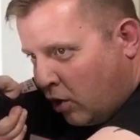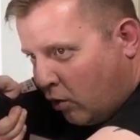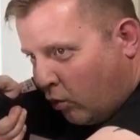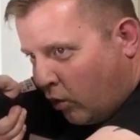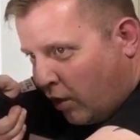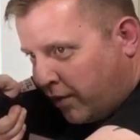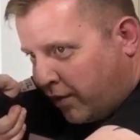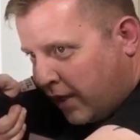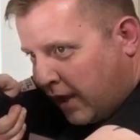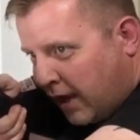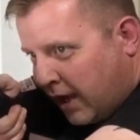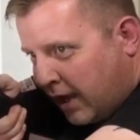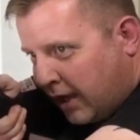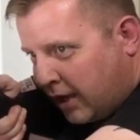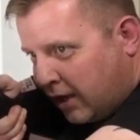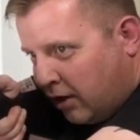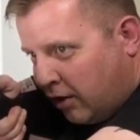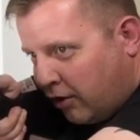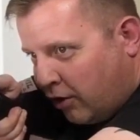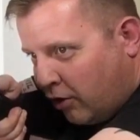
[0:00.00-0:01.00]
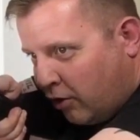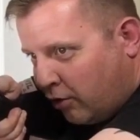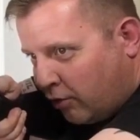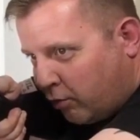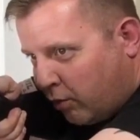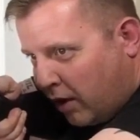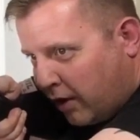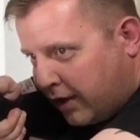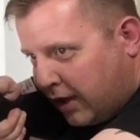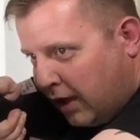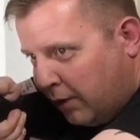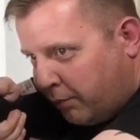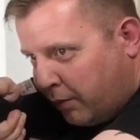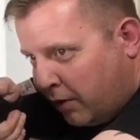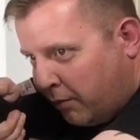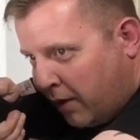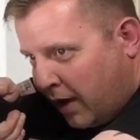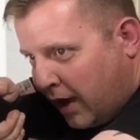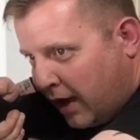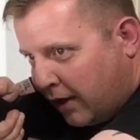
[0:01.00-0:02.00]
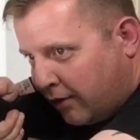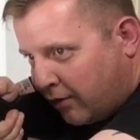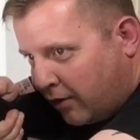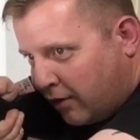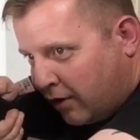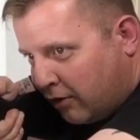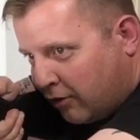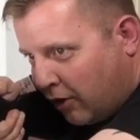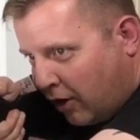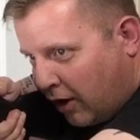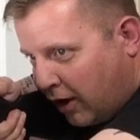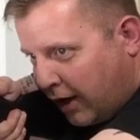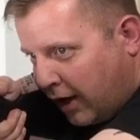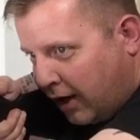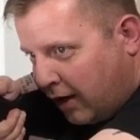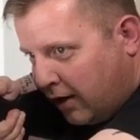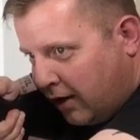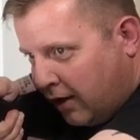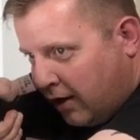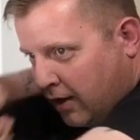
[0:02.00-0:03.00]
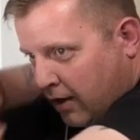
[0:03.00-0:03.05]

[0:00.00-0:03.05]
One thing I can do is, while keeping my eyes on the target,